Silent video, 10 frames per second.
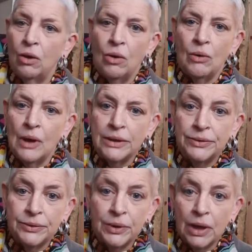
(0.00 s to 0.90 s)
Oh,
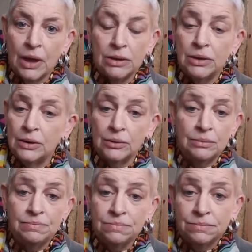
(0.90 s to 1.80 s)
you
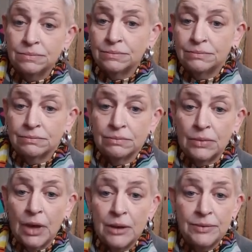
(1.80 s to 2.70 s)
know,
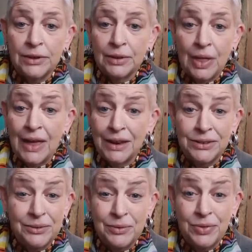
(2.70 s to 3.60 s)
I've done a lot
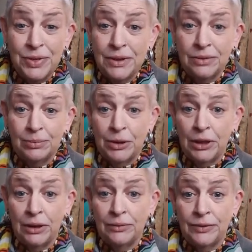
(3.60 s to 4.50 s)
of different things,
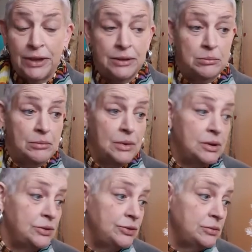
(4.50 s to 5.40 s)
man. I've taken
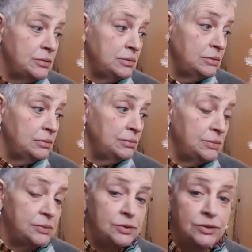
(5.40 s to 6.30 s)

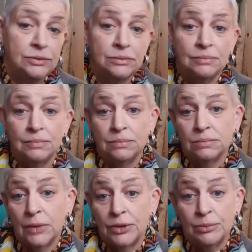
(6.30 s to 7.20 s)
mushrooms.
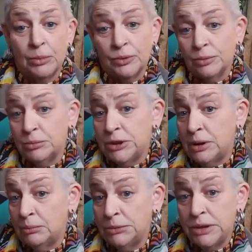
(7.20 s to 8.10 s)
I smoked some
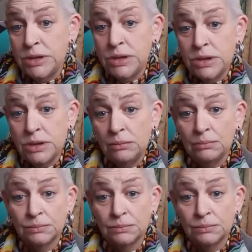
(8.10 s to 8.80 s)
DMT.